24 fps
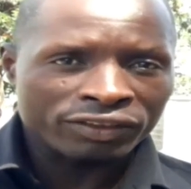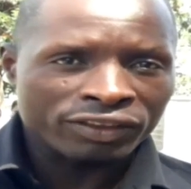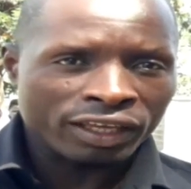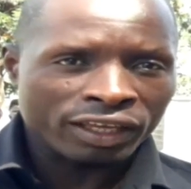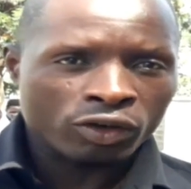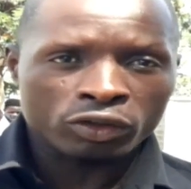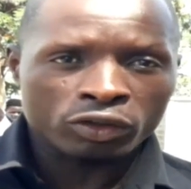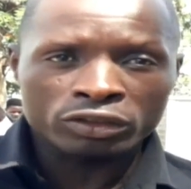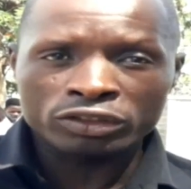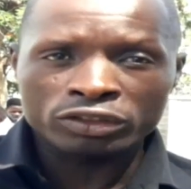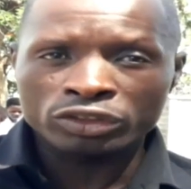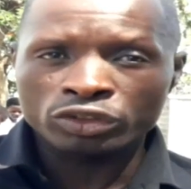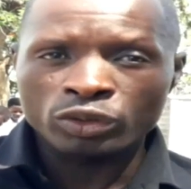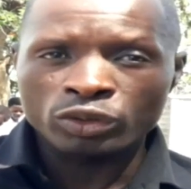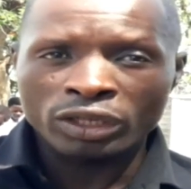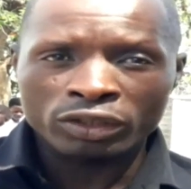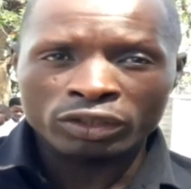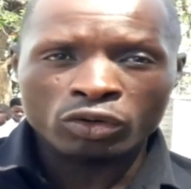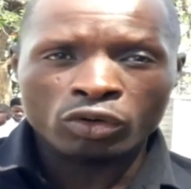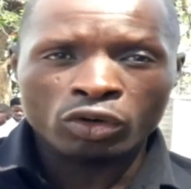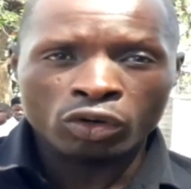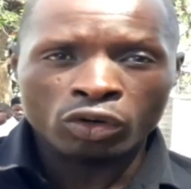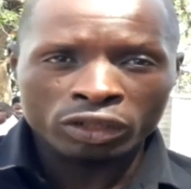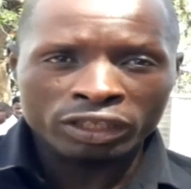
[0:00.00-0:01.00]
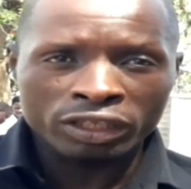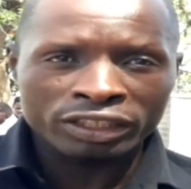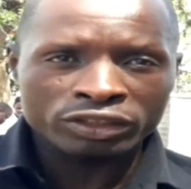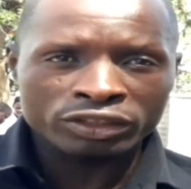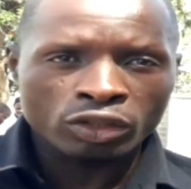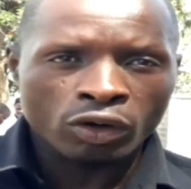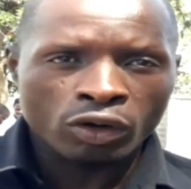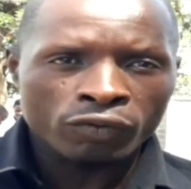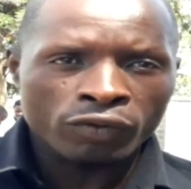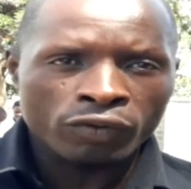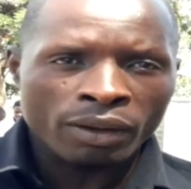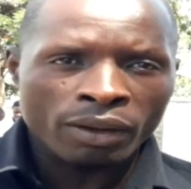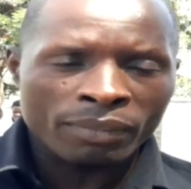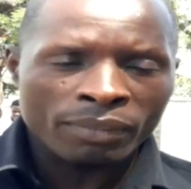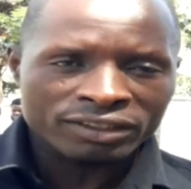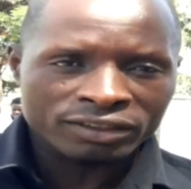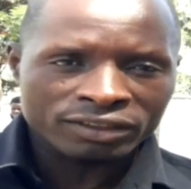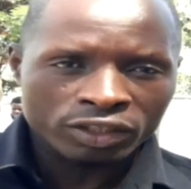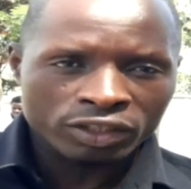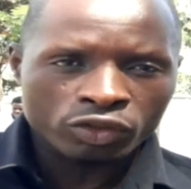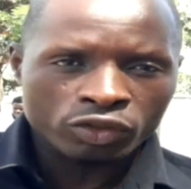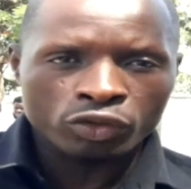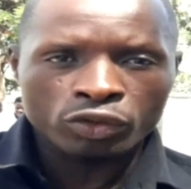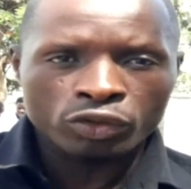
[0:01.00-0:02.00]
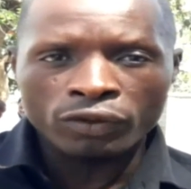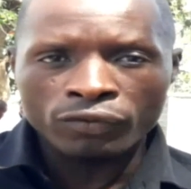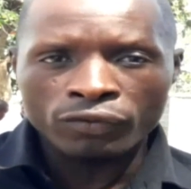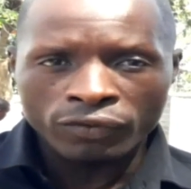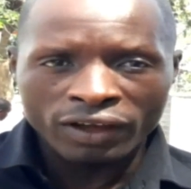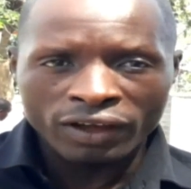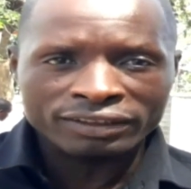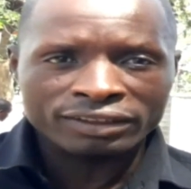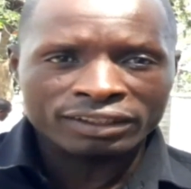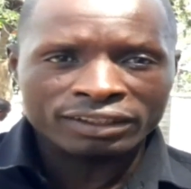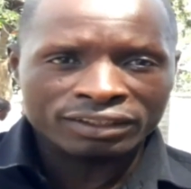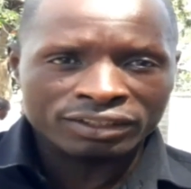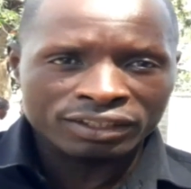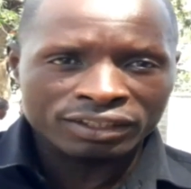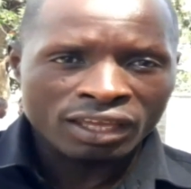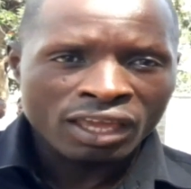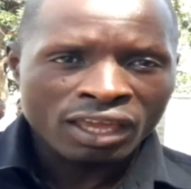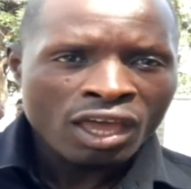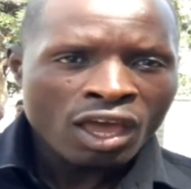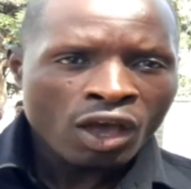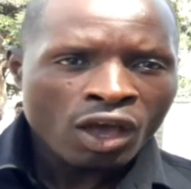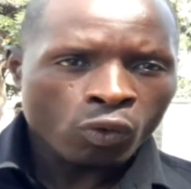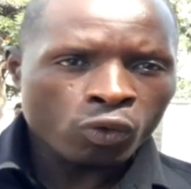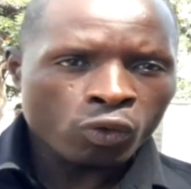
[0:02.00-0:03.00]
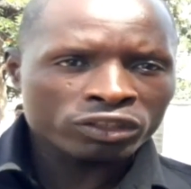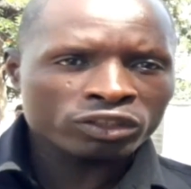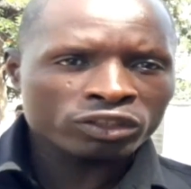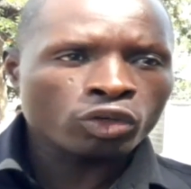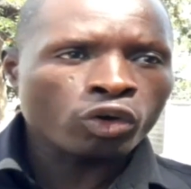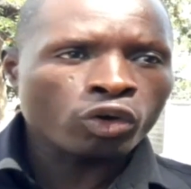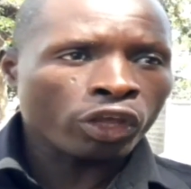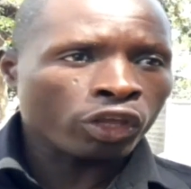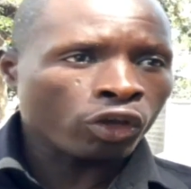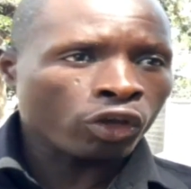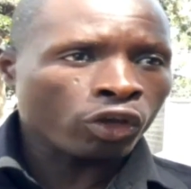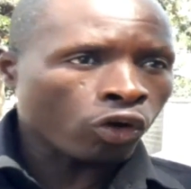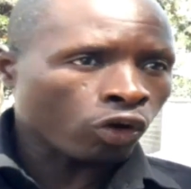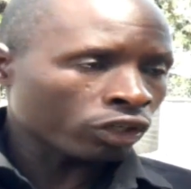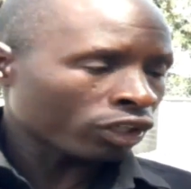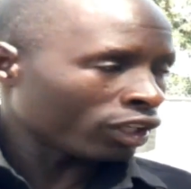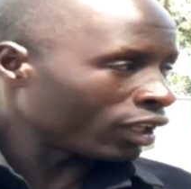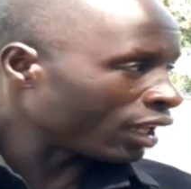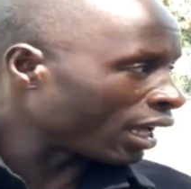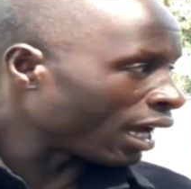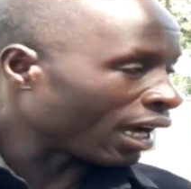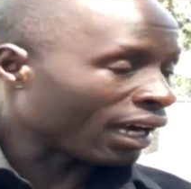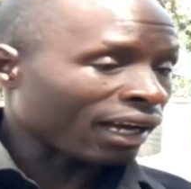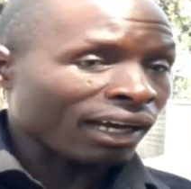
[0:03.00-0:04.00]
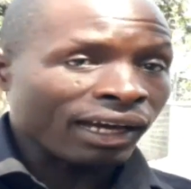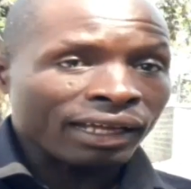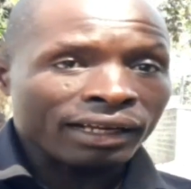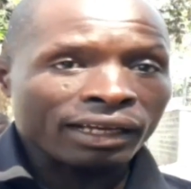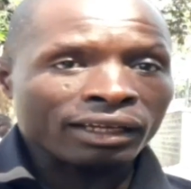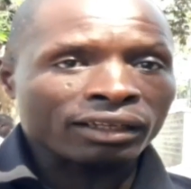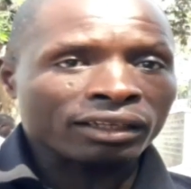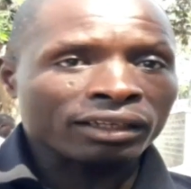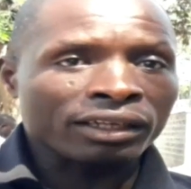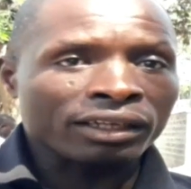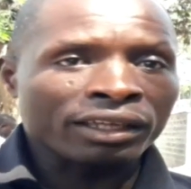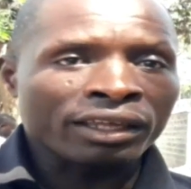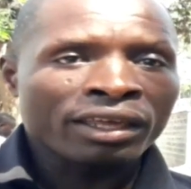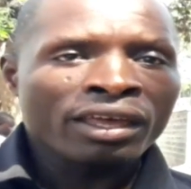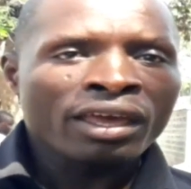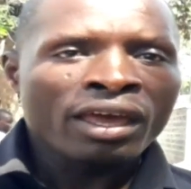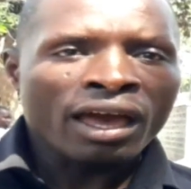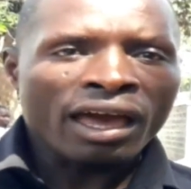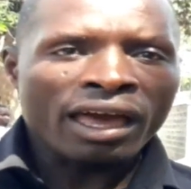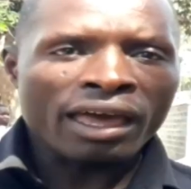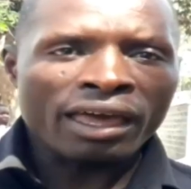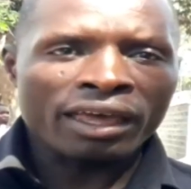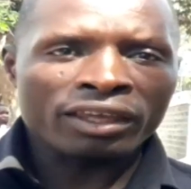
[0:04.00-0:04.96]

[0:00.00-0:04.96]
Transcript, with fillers: College, the constituent college of Maseno University. What's going on here currently?